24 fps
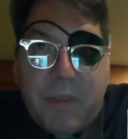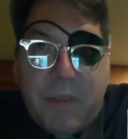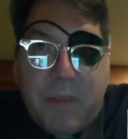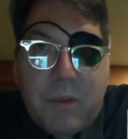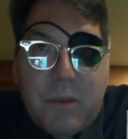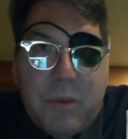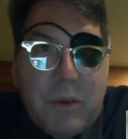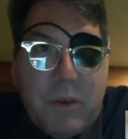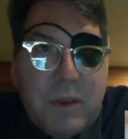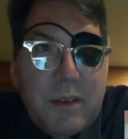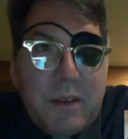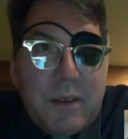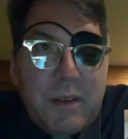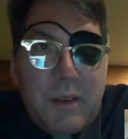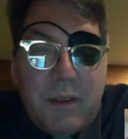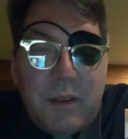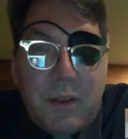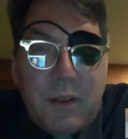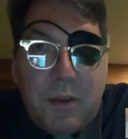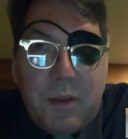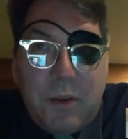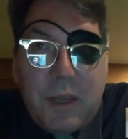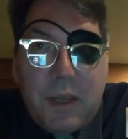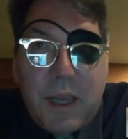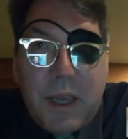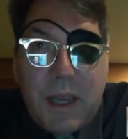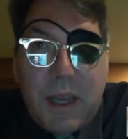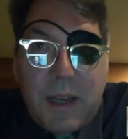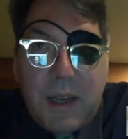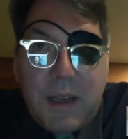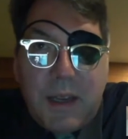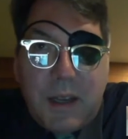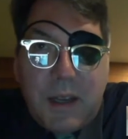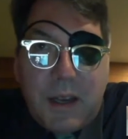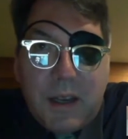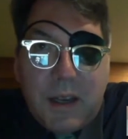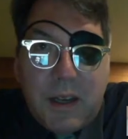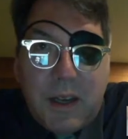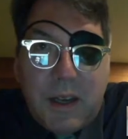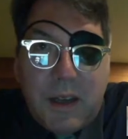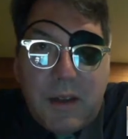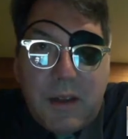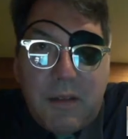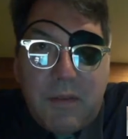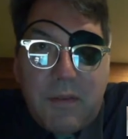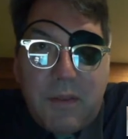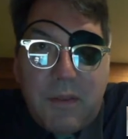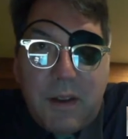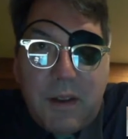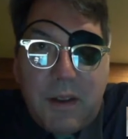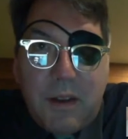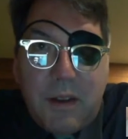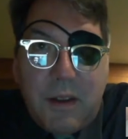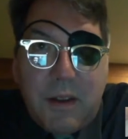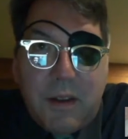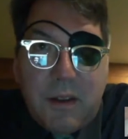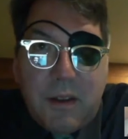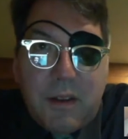what UK.gov and